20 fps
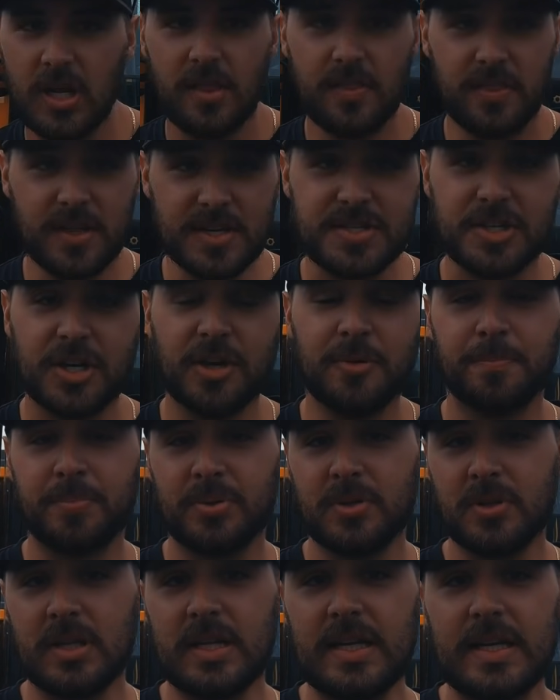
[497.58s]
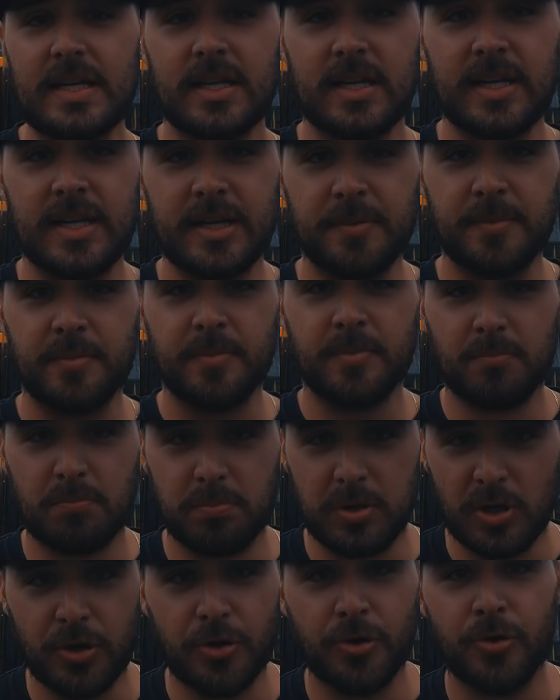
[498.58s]
This completely
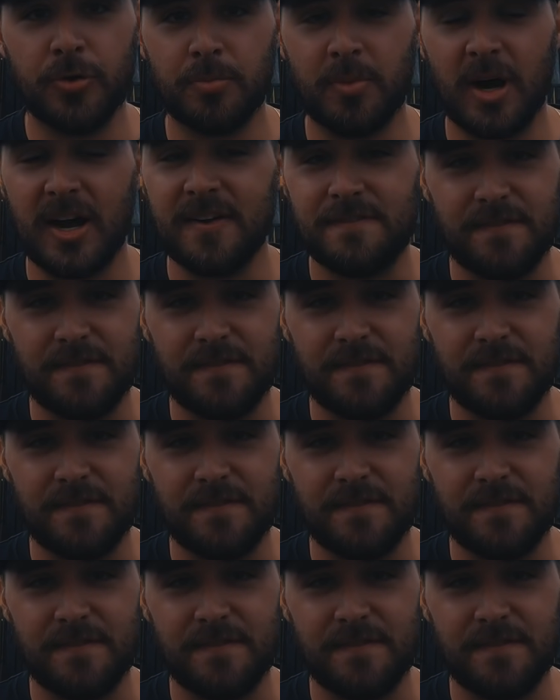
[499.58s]
blew my